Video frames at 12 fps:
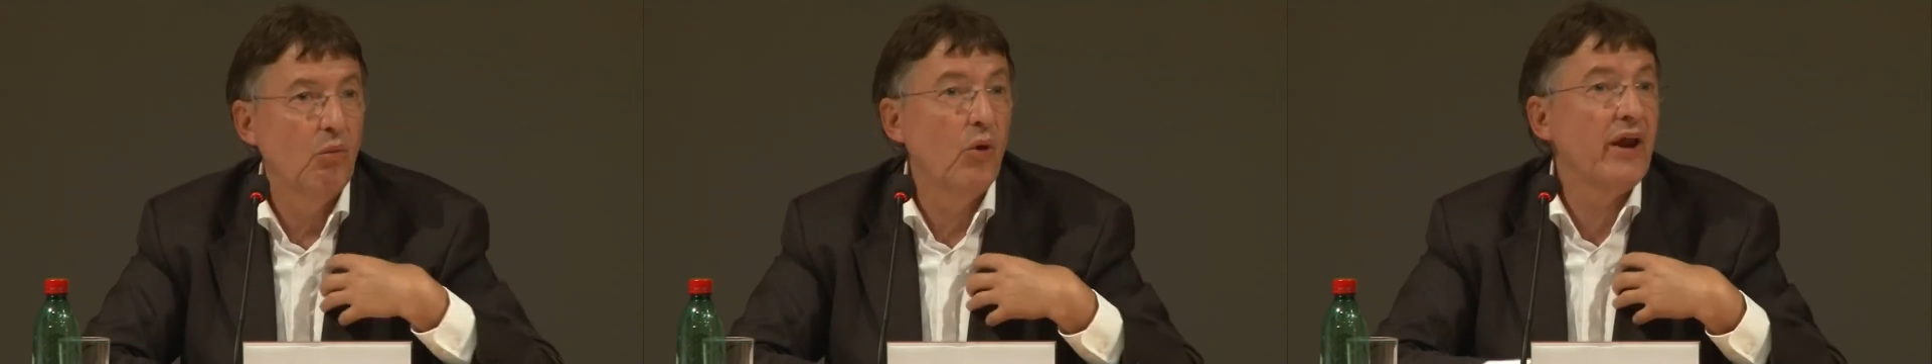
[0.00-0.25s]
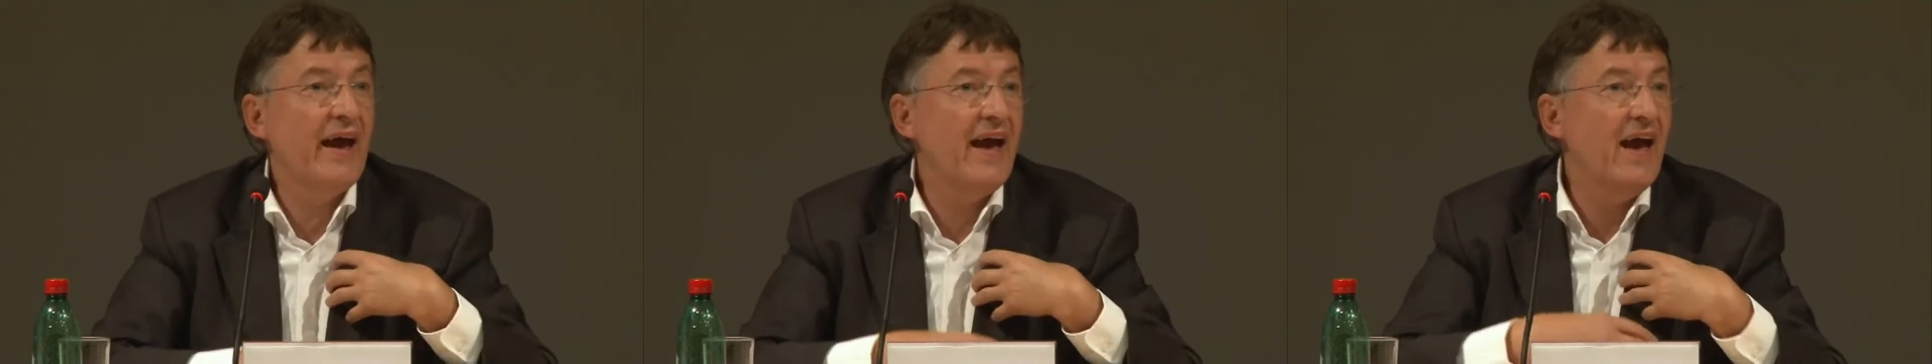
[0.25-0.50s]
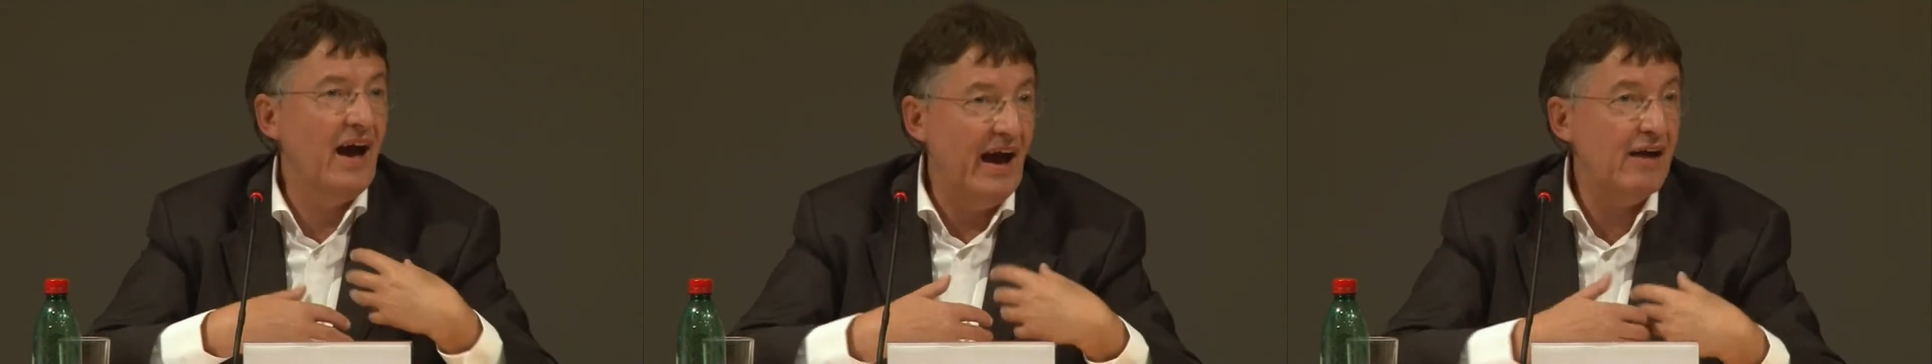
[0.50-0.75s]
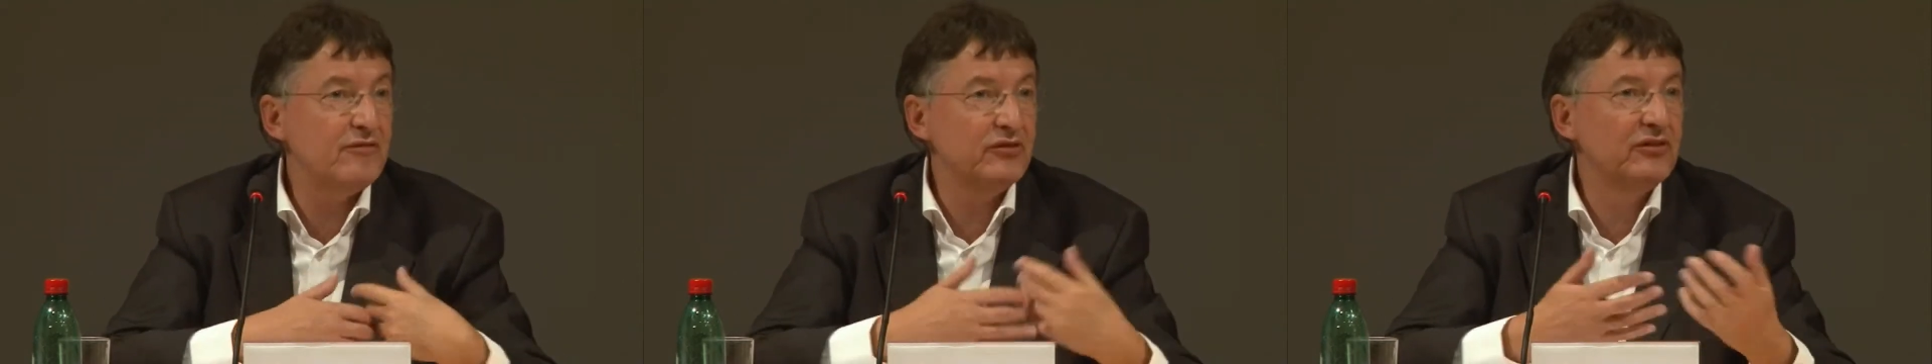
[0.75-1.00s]
What I
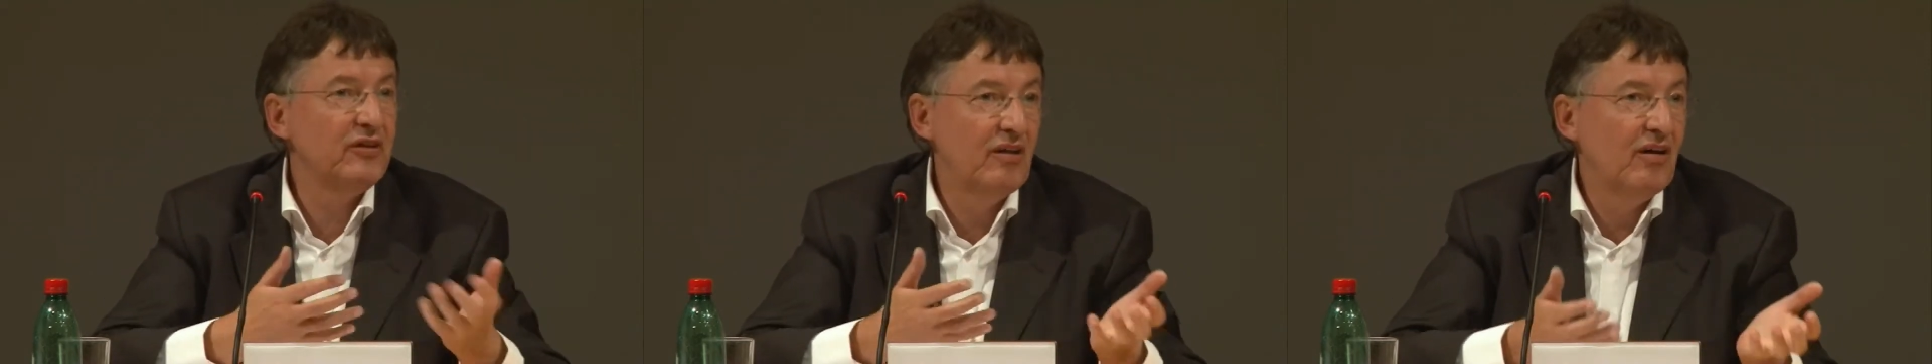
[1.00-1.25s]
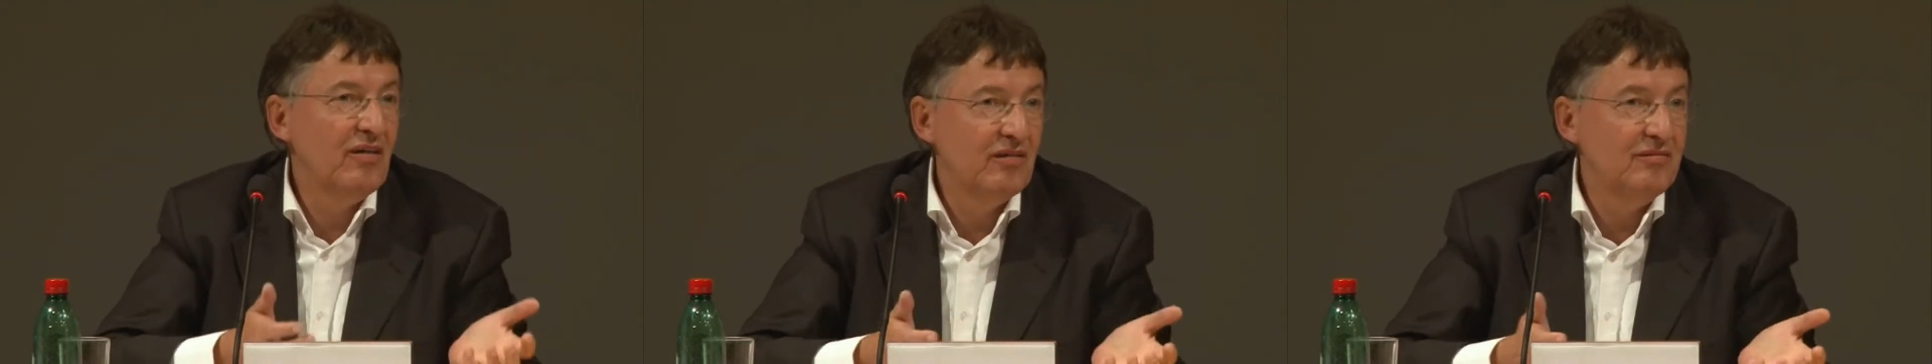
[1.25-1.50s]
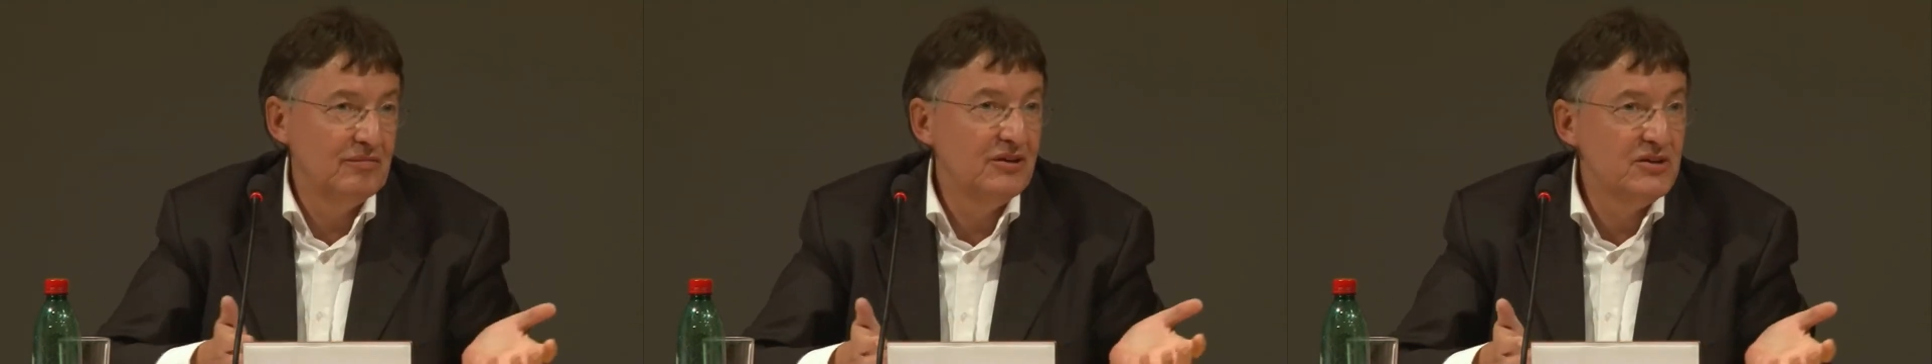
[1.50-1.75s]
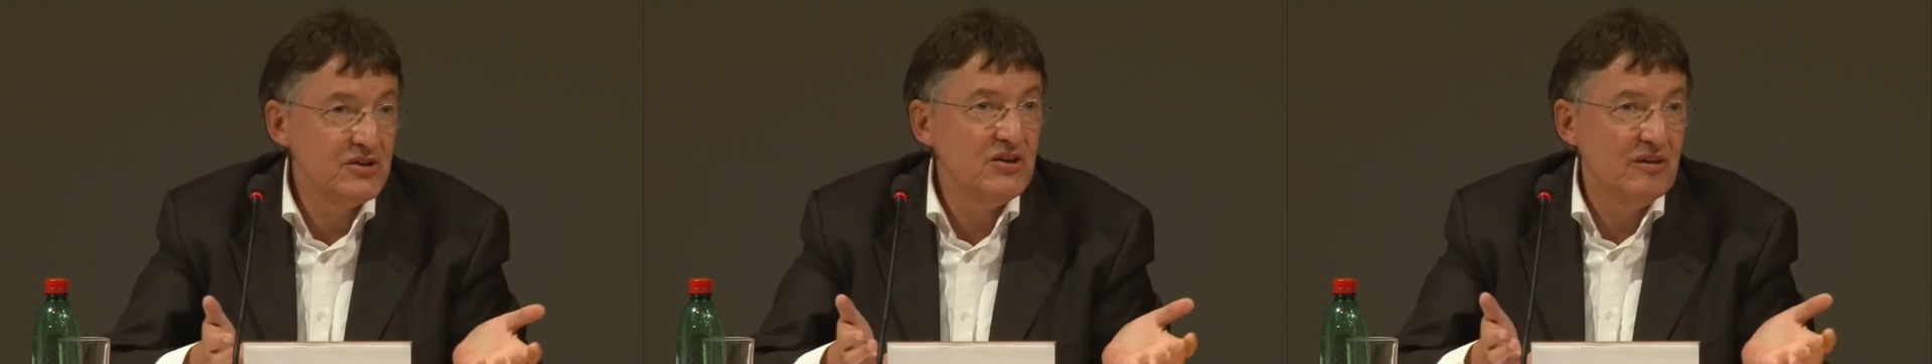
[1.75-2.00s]
haven't
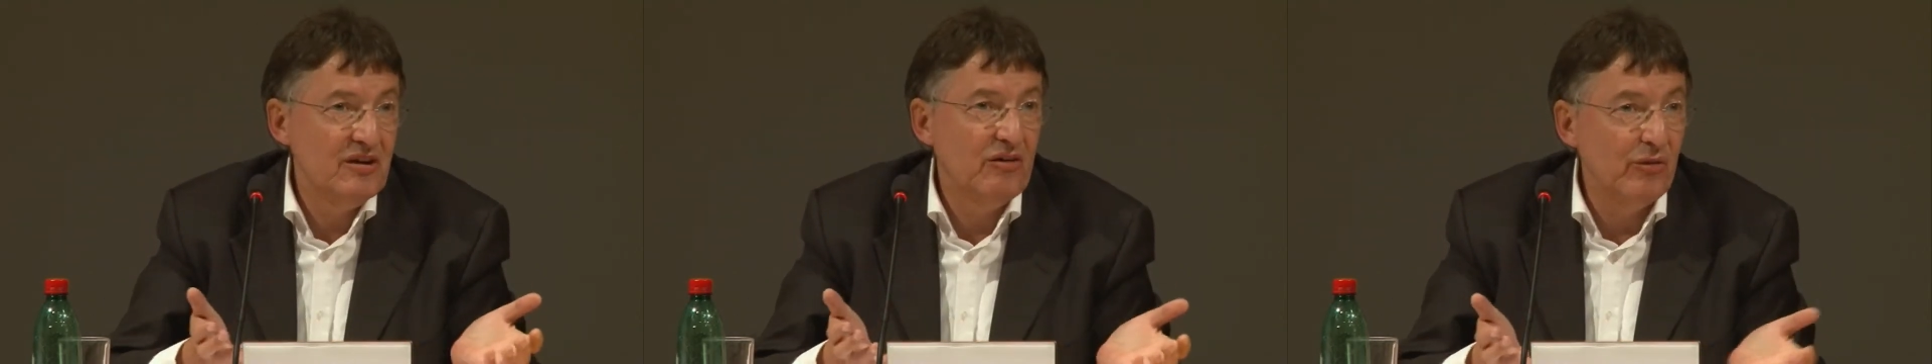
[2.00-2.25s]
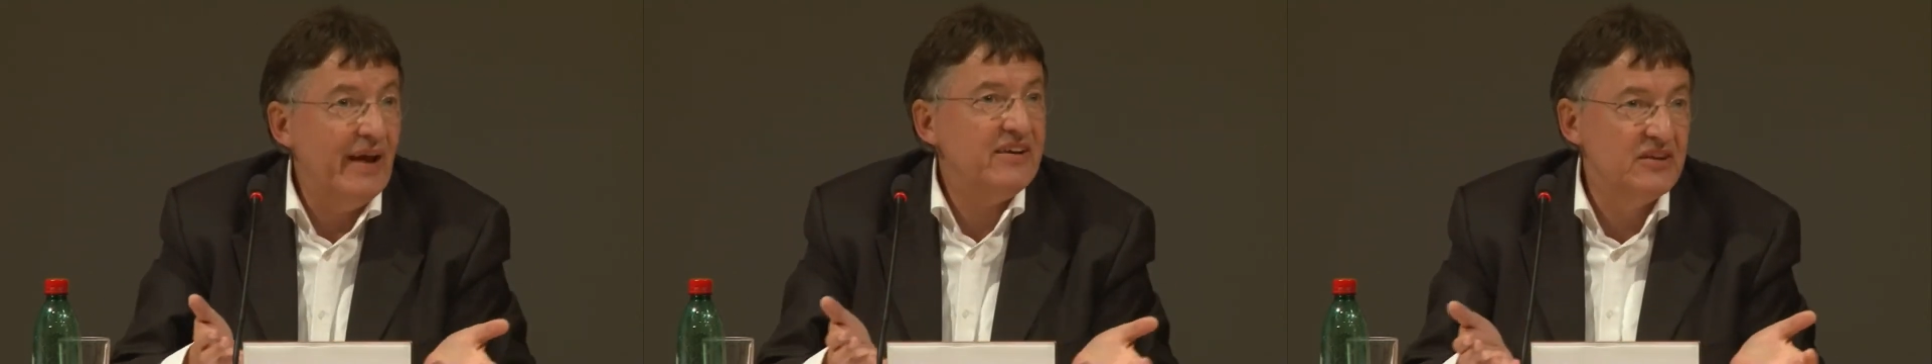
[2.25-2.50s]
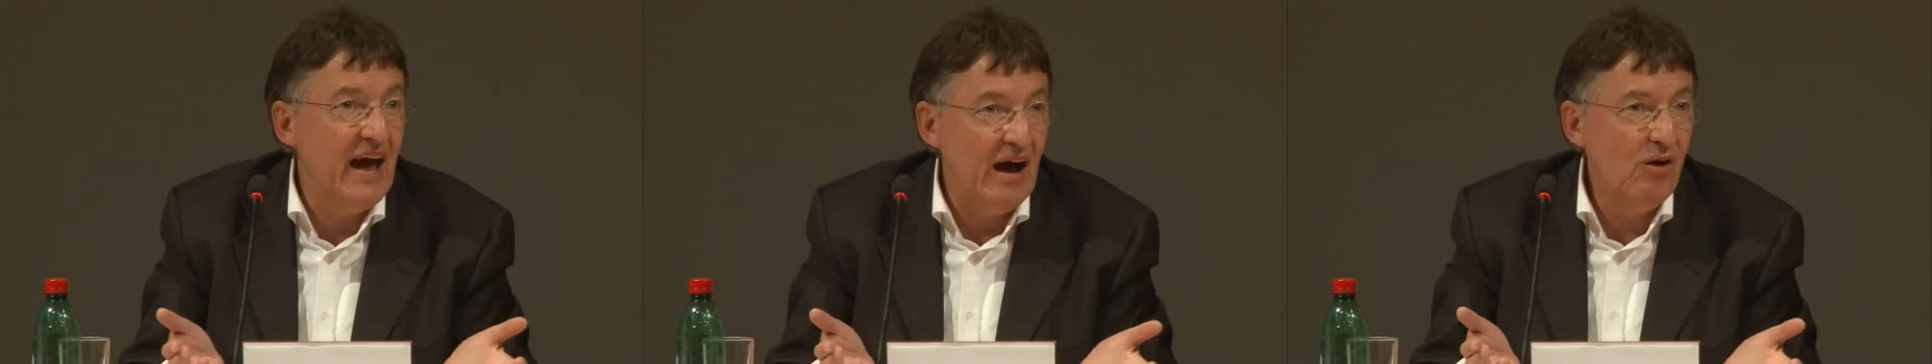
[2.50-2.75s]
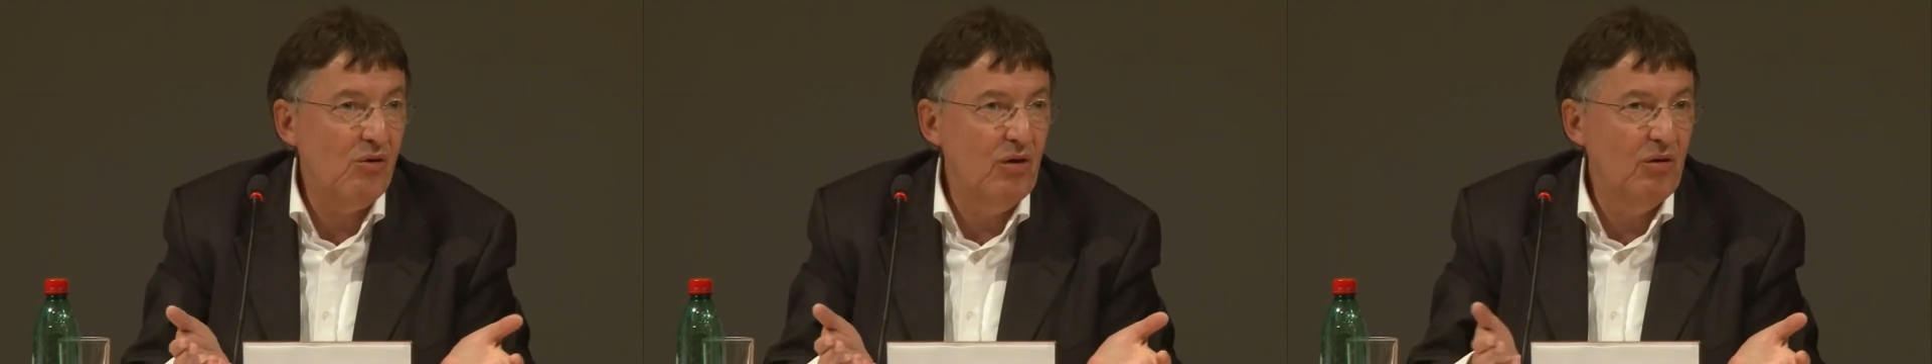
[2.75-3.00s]
read
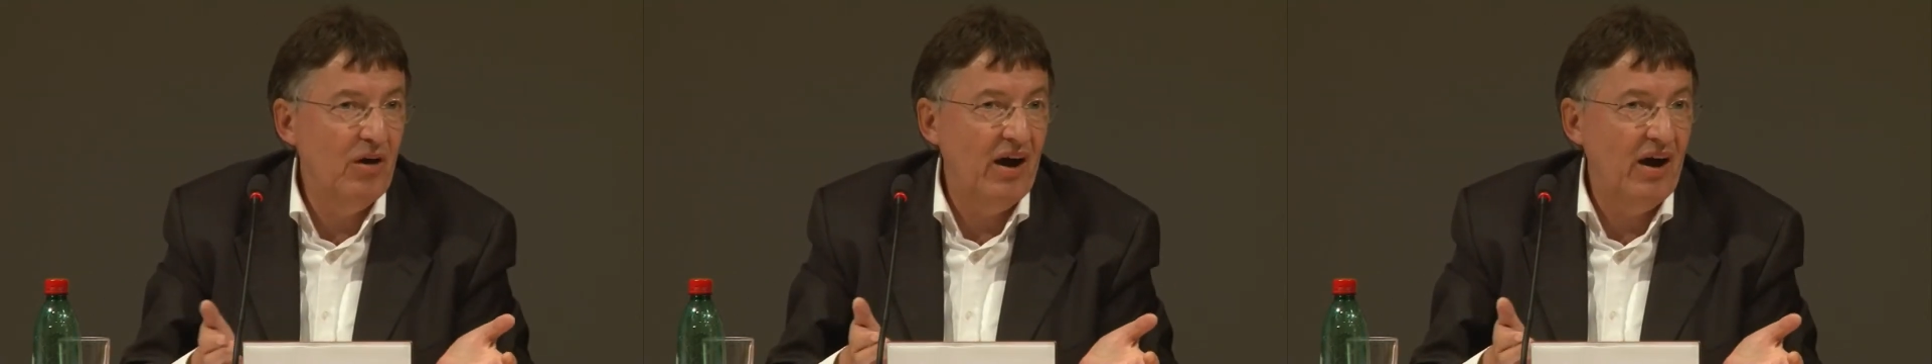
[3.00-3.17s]
now,